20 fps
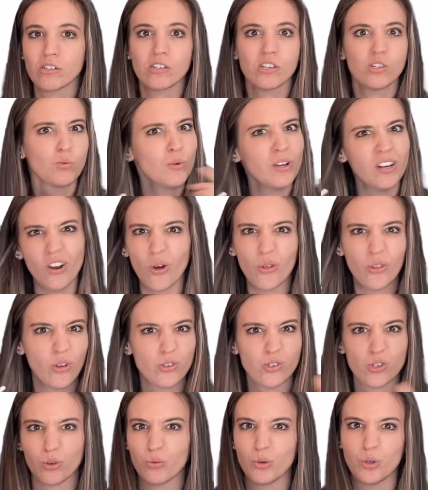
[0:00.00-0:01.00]
because we know
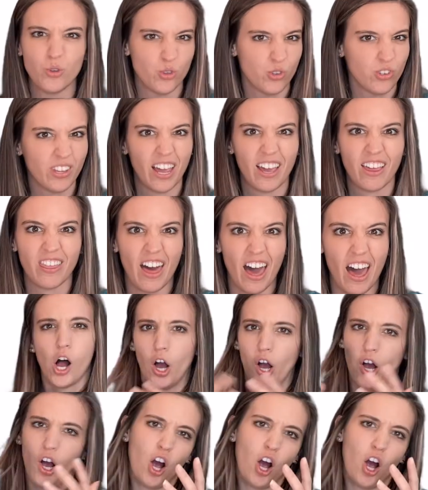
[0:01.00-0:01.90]
those are roots like that.